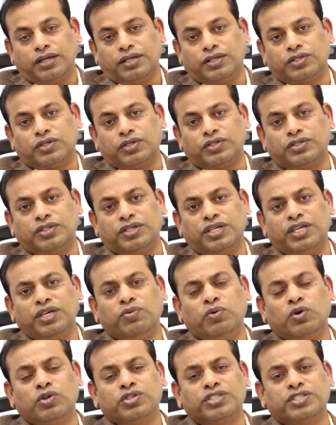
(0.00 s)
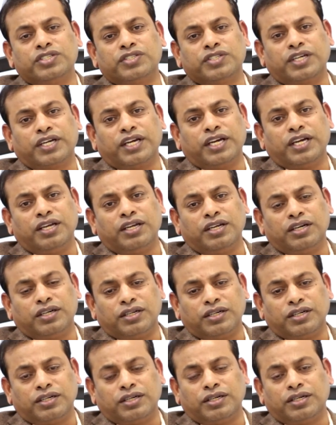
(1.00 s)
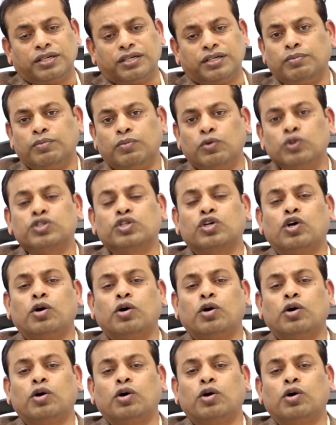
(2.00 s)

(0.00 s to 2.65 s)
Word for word: So it's a knee wash is again most